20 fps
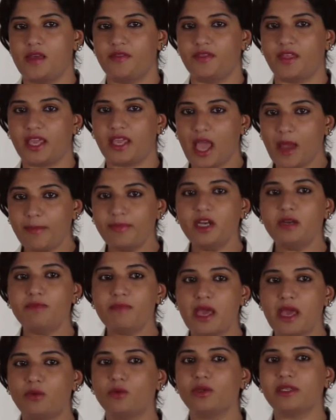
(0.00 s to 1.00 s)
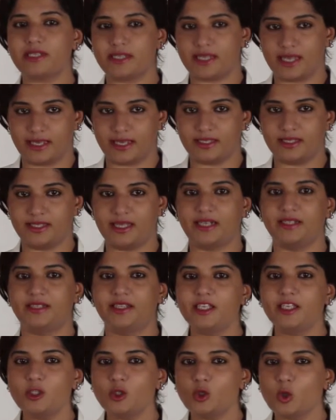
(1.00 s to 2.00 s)
The cabinet manual says that
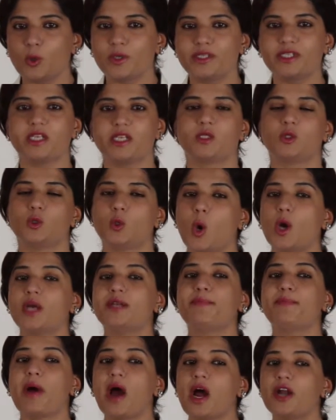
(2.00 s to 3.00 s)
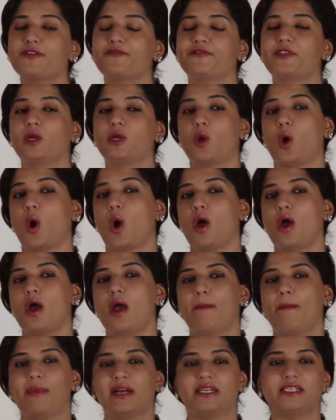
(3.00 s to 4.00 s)
this source is not part of the law,
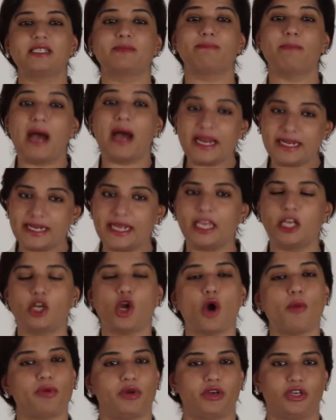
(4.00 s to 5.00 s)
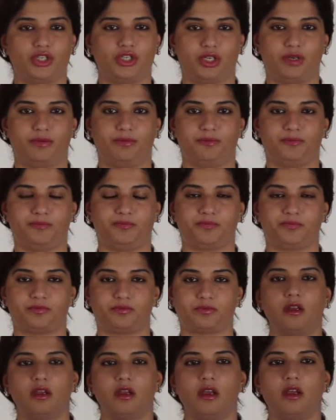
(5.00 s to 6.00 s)
but is binding in operation.
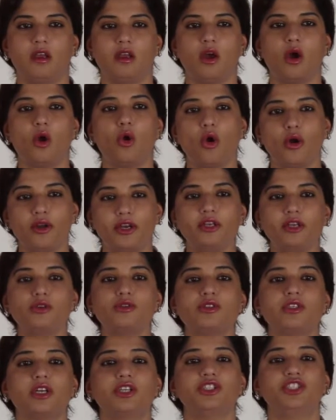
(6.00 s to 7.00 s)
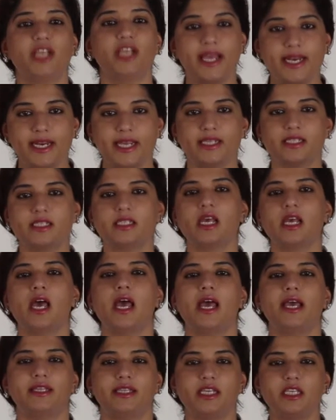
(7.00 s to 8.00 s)
According to Sir Jennings,
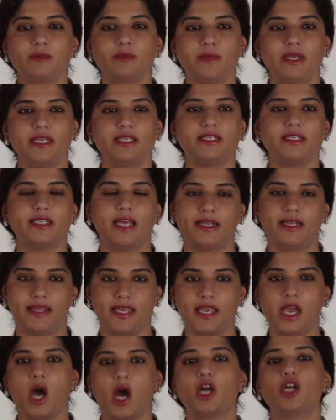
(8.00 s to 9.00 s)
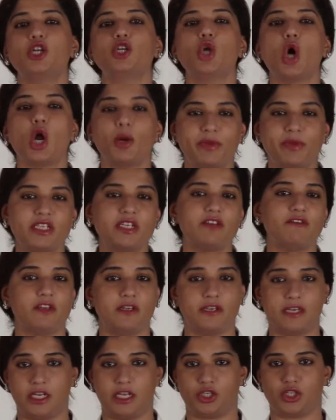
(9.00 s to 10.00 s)
this means that they are normative
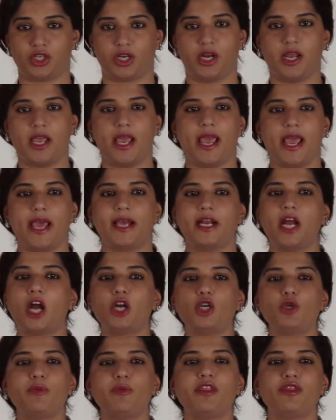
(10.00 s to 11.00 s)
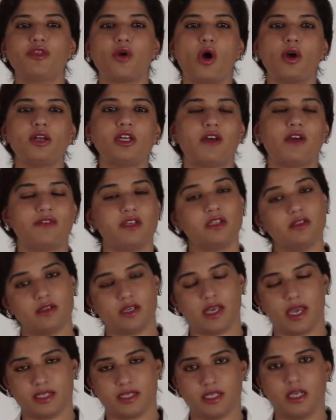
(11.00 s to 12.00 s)
in nature and are to be thought of
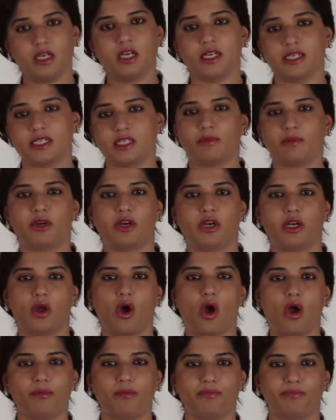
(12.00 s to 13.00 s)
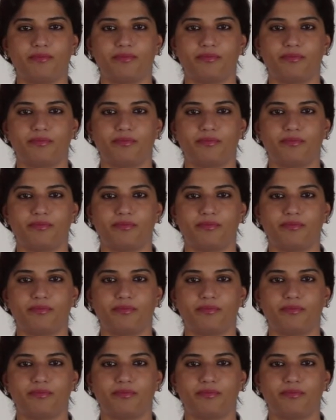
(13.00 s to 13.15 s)
as a customary law.